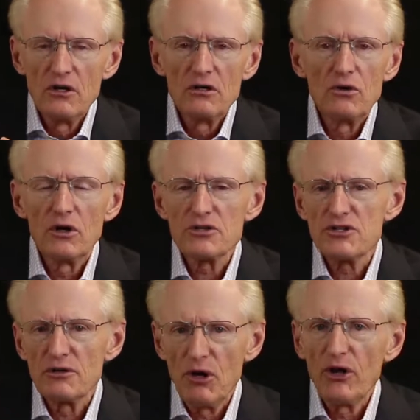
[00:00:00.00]
or
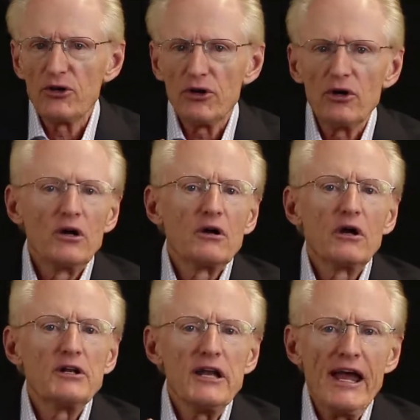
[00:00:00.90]
some other
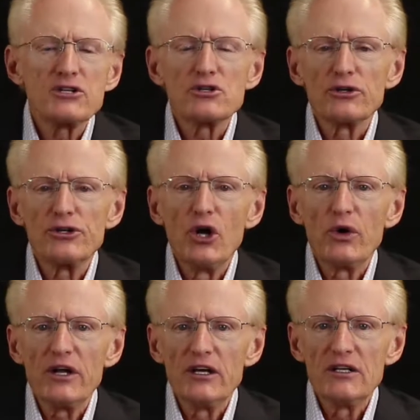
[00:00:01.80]
nationally
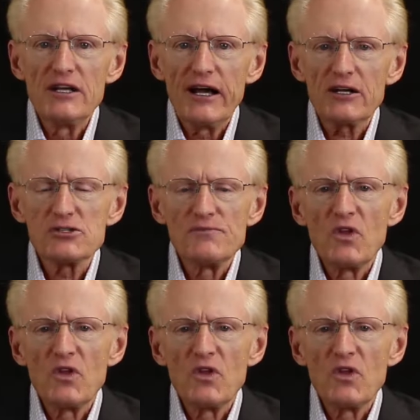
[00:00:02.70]
known index.